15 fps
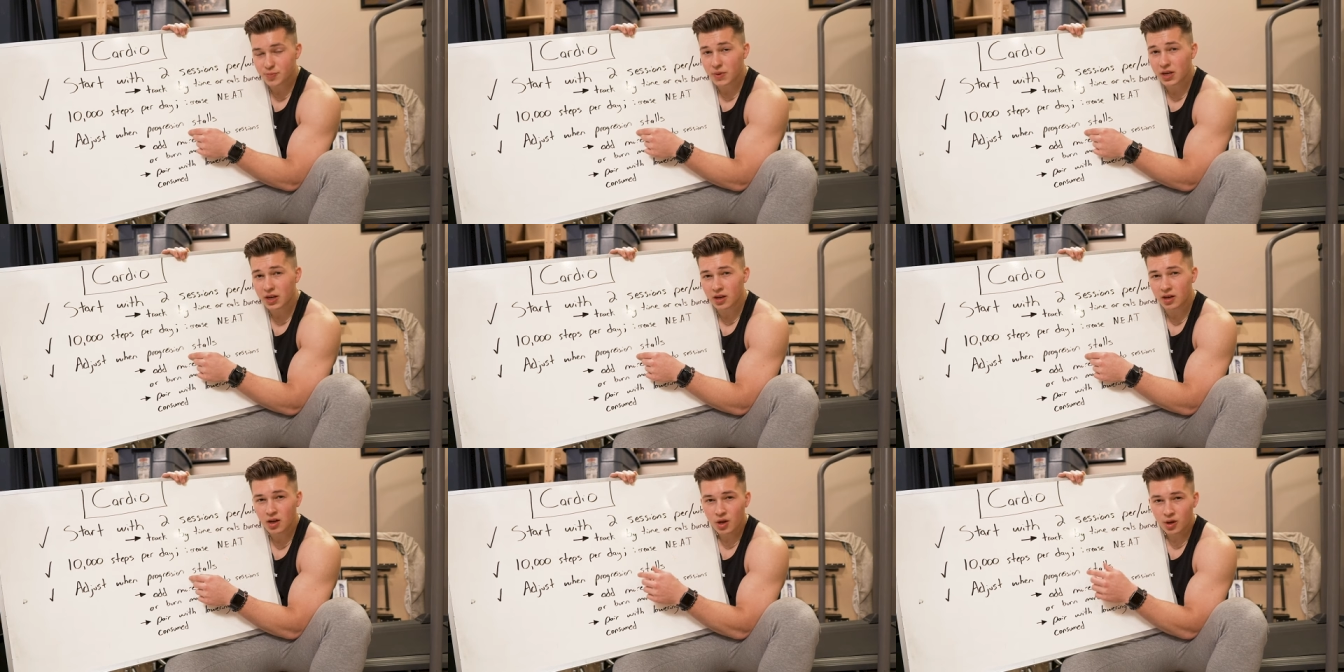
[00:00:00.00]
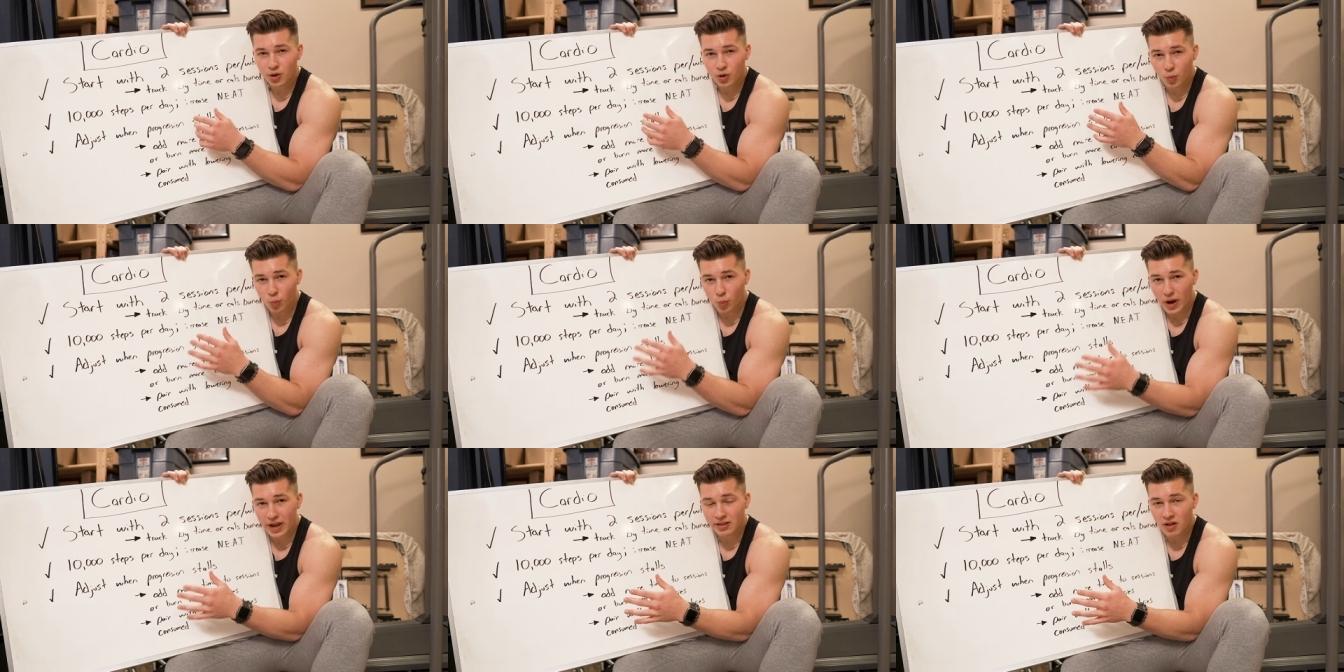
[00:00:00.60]
meaning your
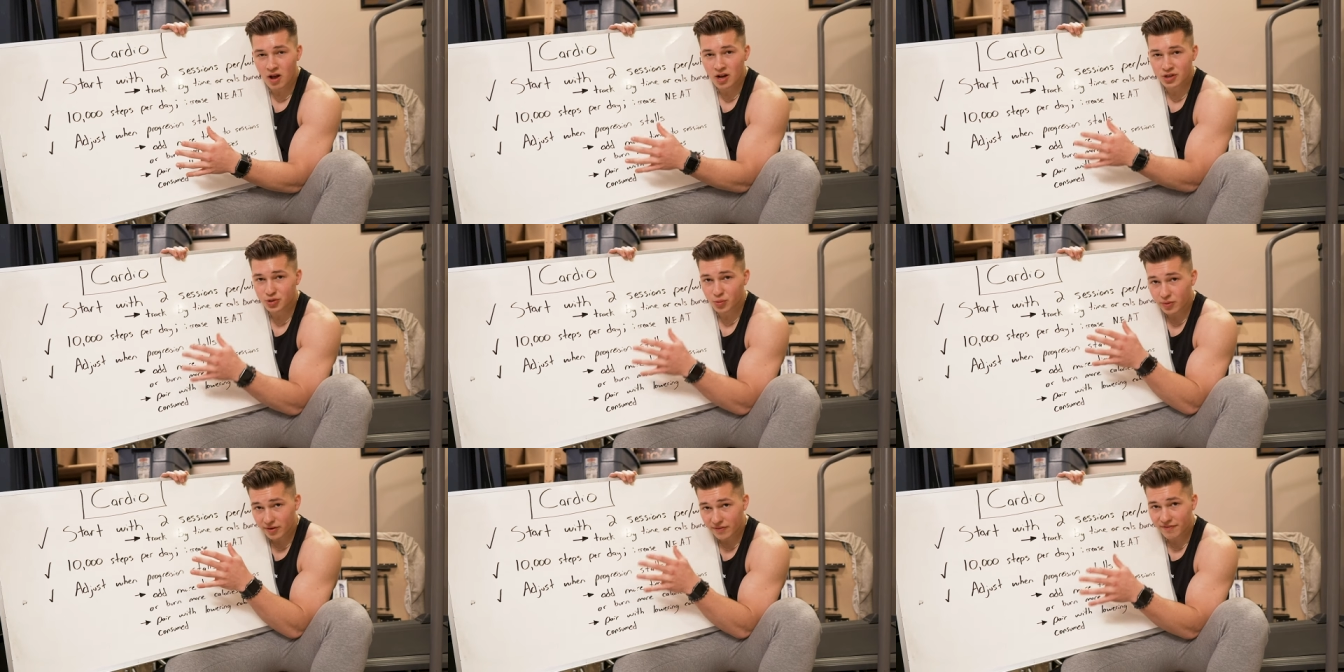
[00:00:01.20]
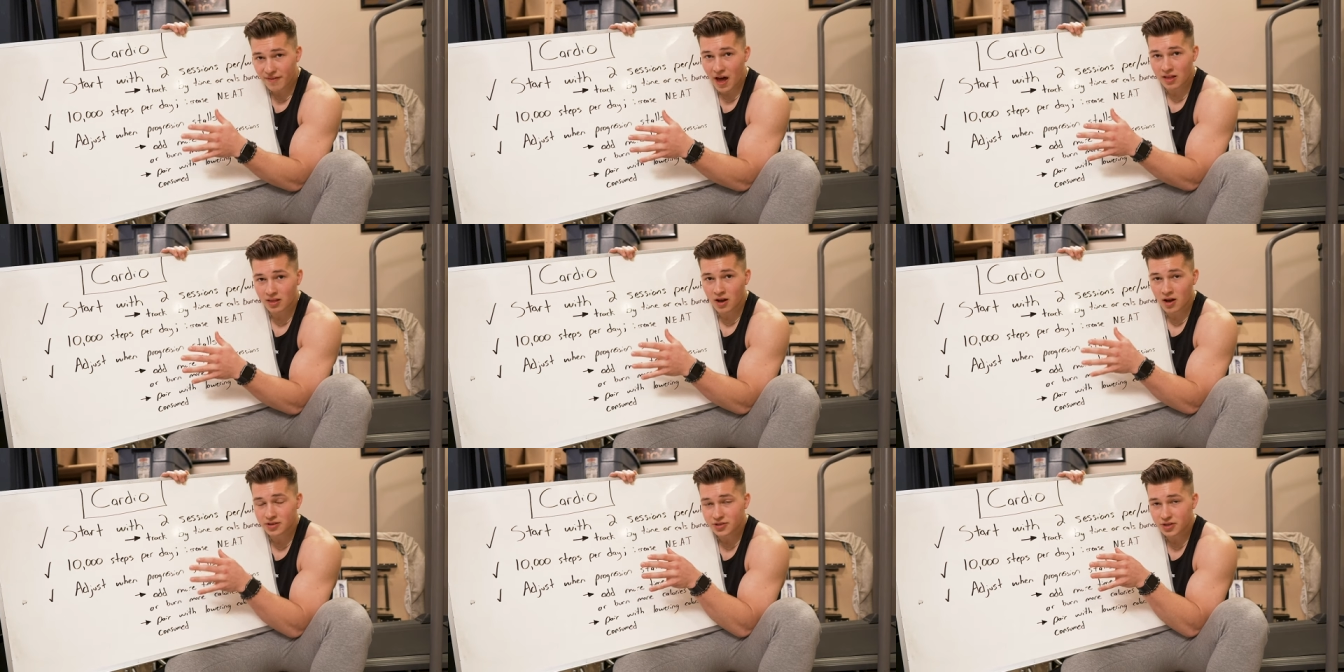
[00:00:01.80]
weight loss or your fat
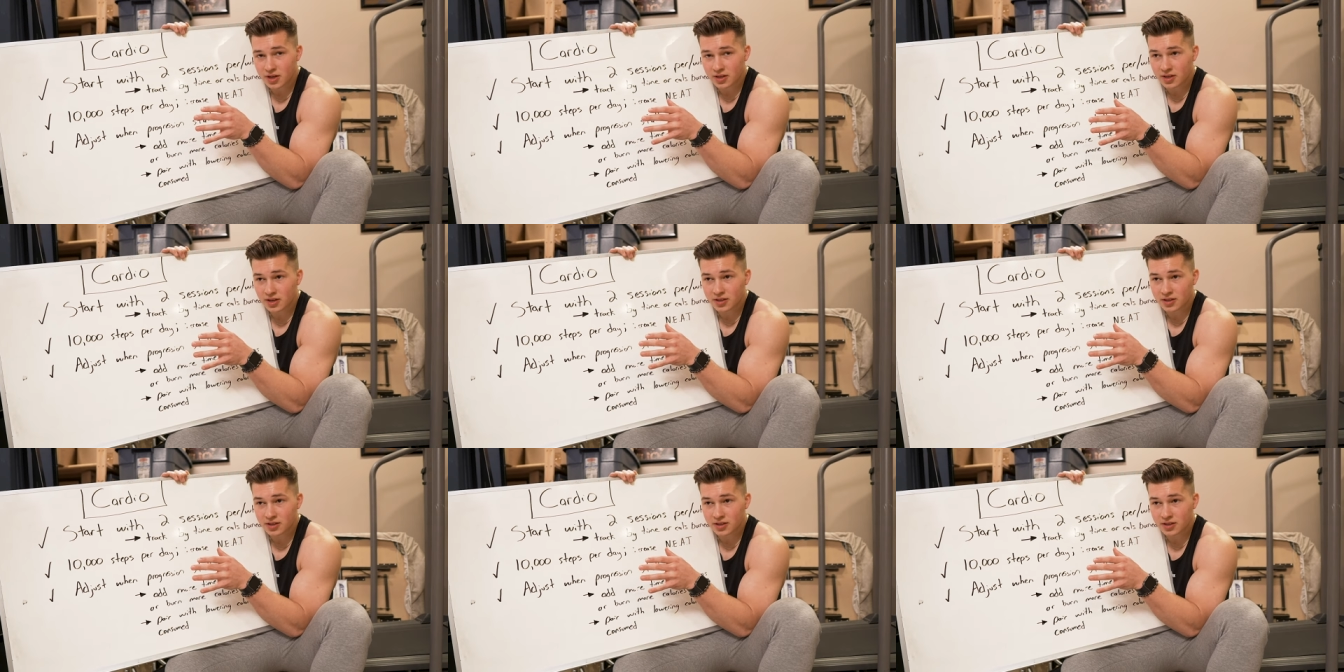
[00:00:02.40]
loss, it,